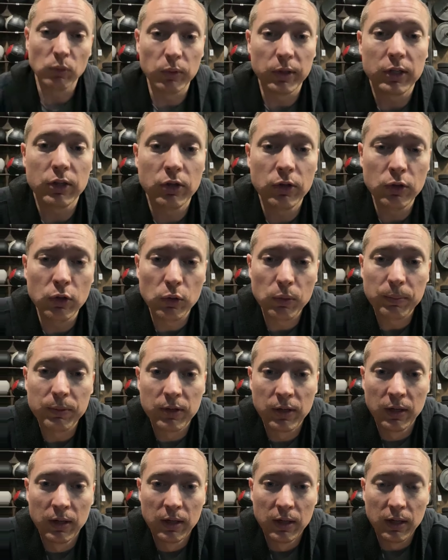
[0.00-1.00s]

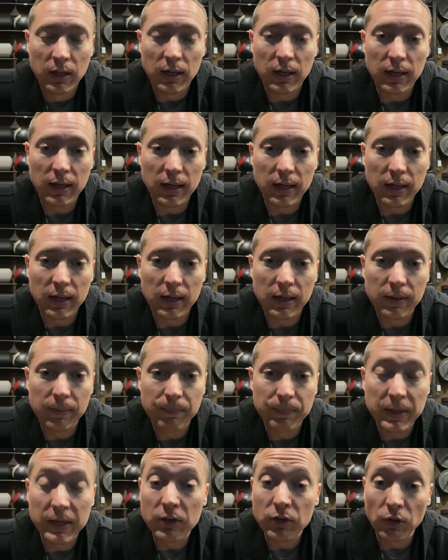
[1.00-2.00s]
recouped
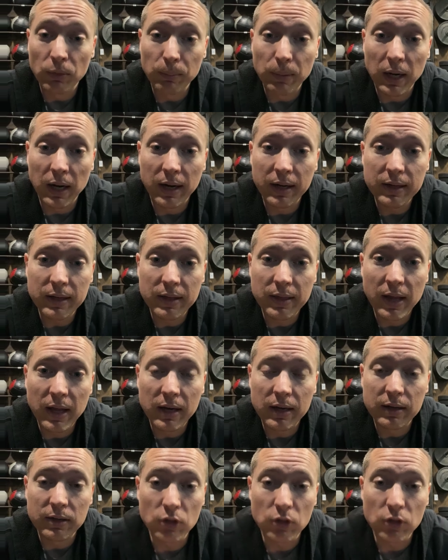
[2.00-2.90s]
in your mind. And then